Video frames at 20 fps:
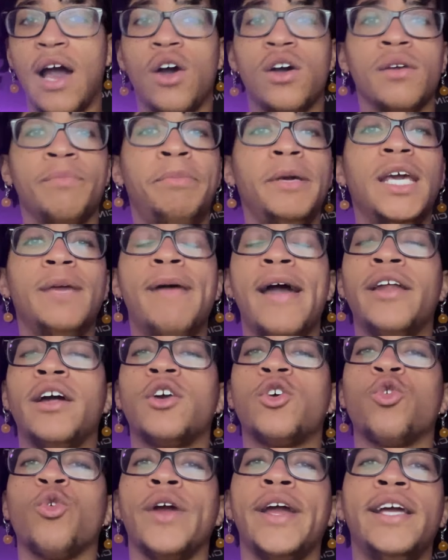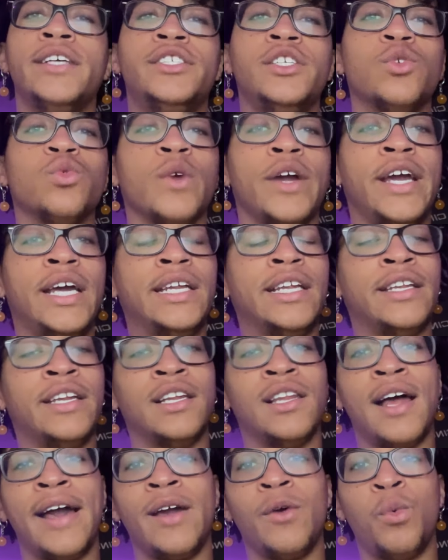Khabib had a crazy reign in the
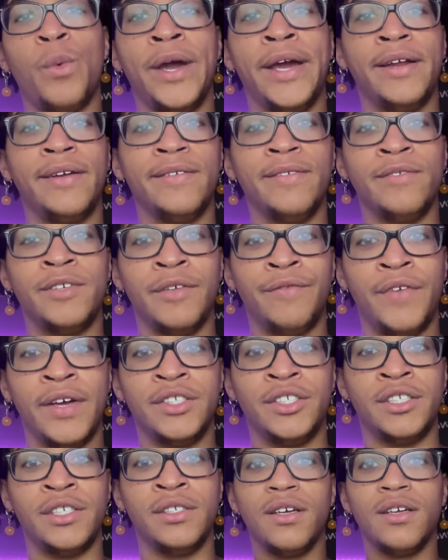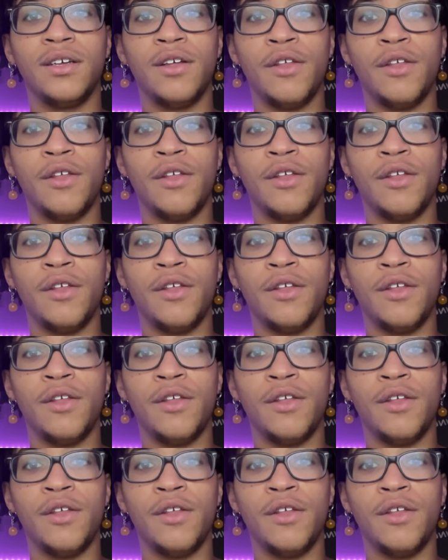lightweight division.